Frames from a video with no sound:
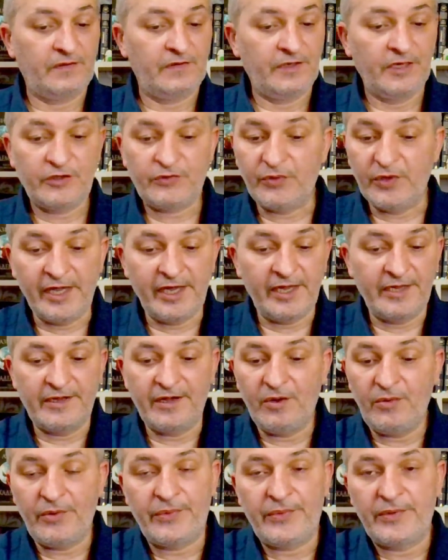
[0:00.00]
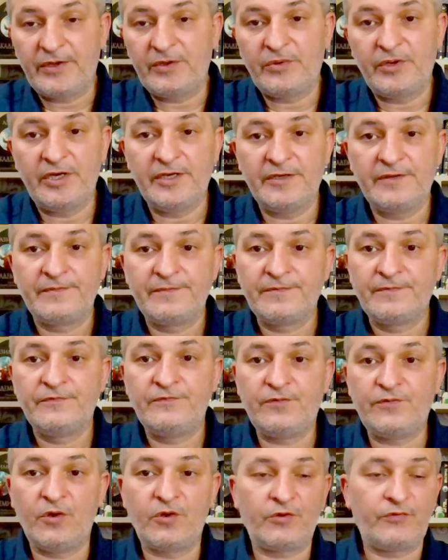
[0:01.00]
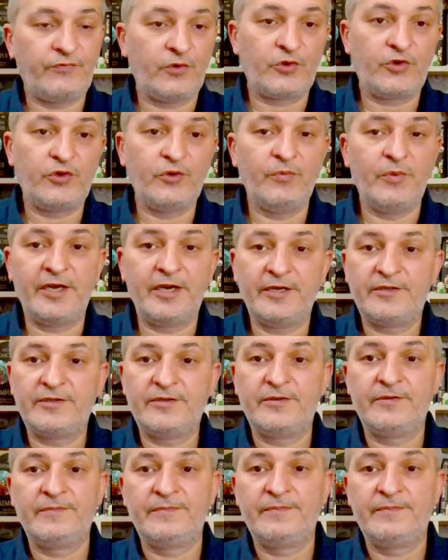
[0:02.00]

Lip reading: it will end everything, really, for humanity.